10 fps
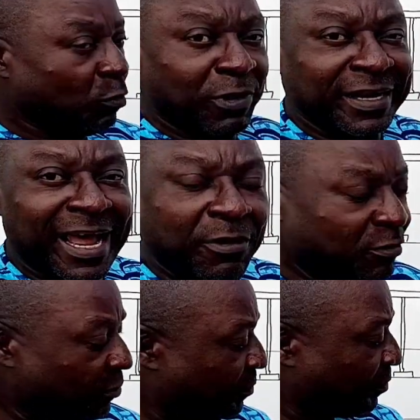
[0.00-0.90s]
we
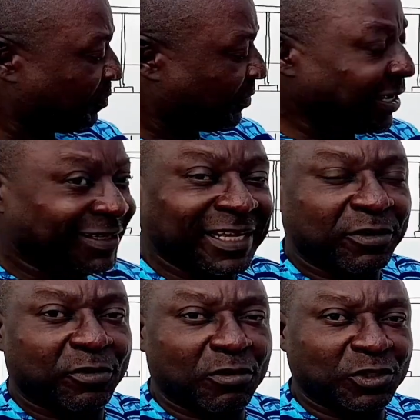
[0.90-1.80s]
now take
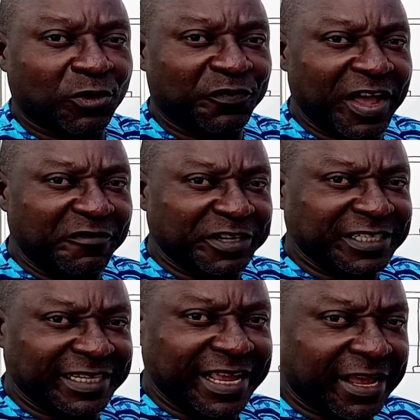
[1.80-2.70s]
the cost of
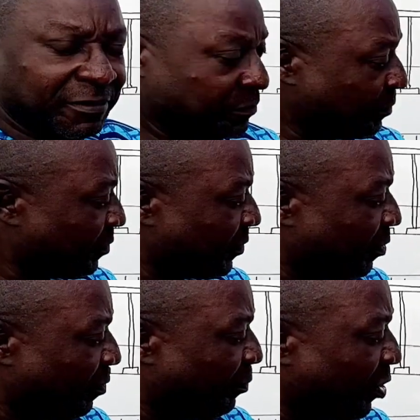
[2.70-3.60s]
everything here,
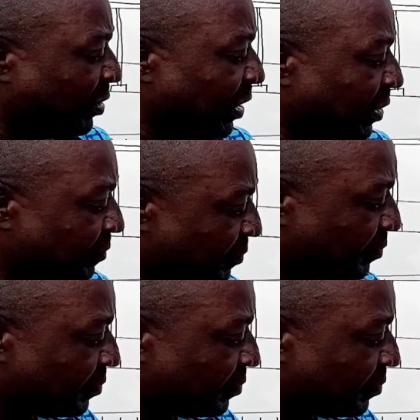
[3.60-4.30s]
both the